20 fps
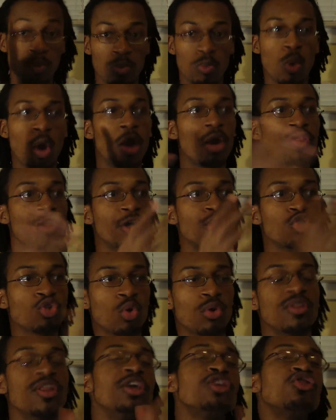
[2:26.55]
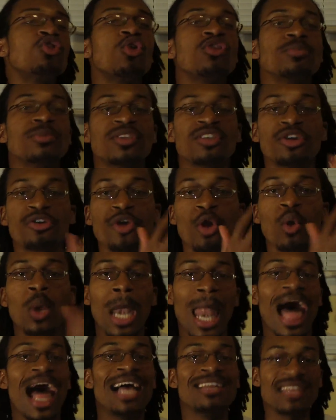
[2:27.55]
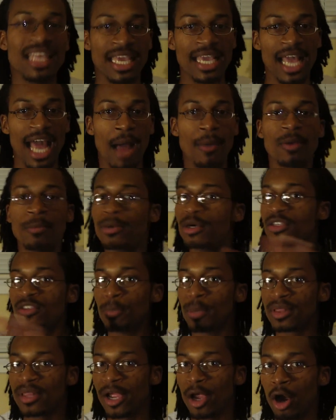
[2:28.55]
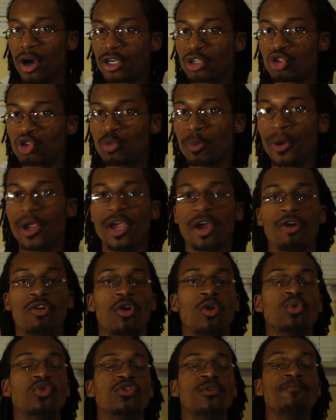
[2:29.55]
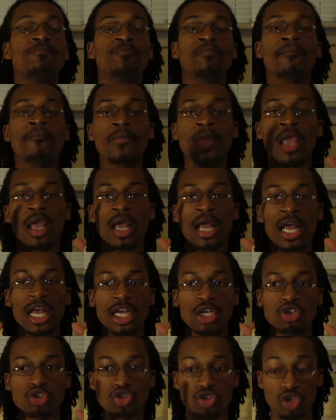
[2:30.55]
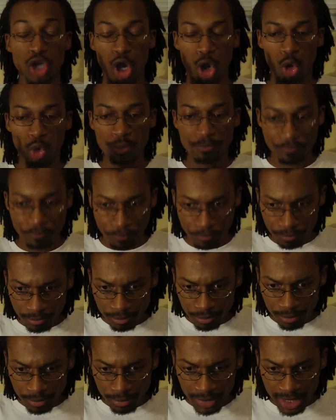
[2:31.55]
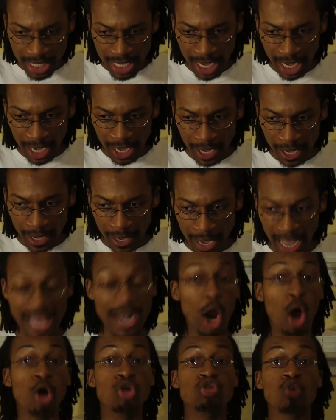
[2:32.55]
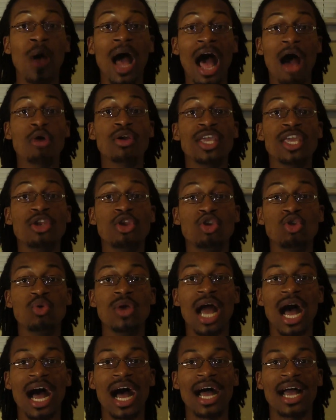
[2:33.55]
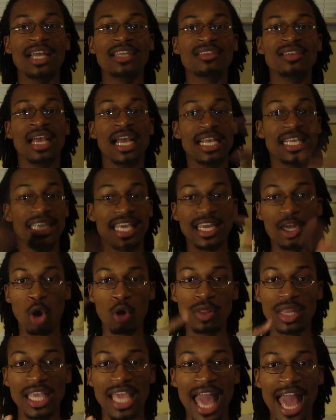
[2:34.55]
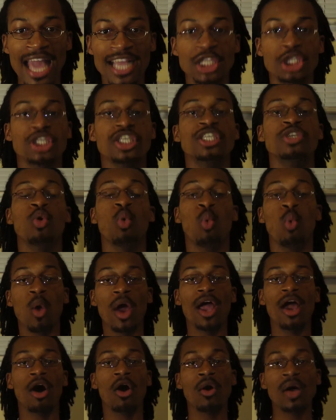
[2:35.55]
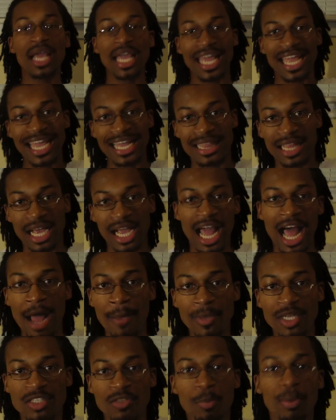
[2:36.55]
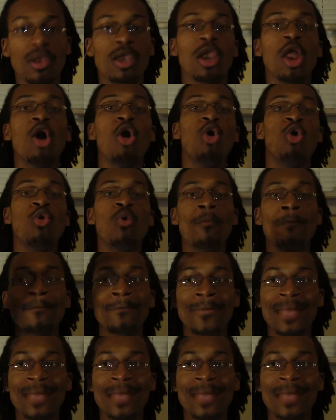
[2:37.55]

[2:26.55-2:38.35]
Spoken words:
where their source material lies in comic books, but they aren't superheroes. So, and also, how can you guys get on the action? Well, in the comments below,